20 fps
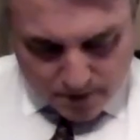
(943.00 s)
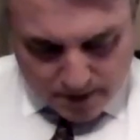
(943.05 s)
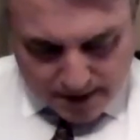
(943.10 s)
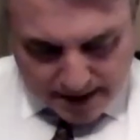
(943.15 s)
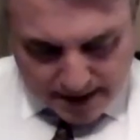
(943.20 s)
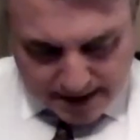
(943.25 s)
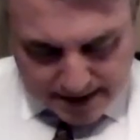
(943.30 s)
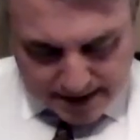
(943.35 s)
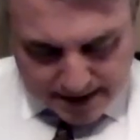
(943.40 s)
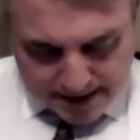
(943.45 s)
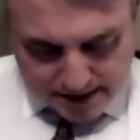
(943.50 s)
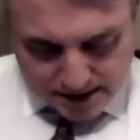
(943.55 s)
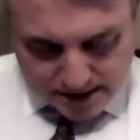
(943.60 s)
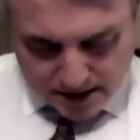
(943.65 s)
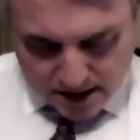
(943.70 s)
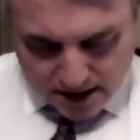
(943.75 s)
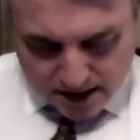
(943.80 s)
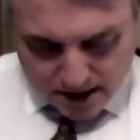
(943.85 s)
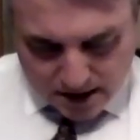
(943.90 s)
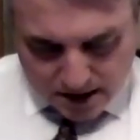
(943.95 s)
Okay, let's
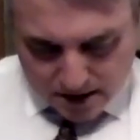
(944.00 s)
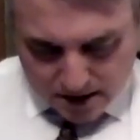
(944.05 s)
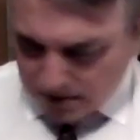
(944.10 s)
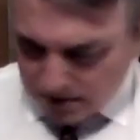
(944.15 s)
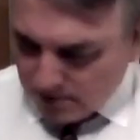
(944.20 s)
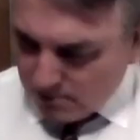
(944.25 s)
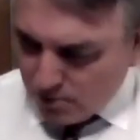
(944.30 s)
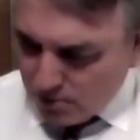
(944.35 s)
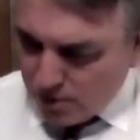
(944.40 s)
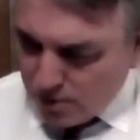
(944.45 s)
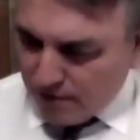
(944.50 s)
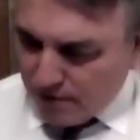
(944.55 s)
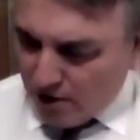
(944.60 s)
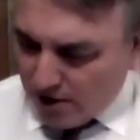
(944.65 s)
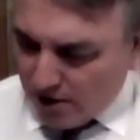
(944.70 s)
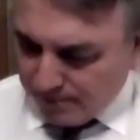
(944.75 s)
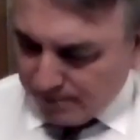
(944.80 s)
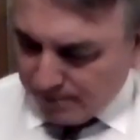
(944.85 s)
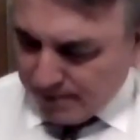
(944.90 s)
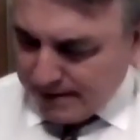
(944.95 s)
uh, move
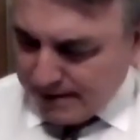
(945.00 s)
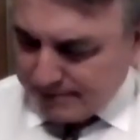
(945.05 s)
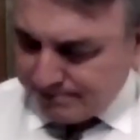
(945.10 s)
on.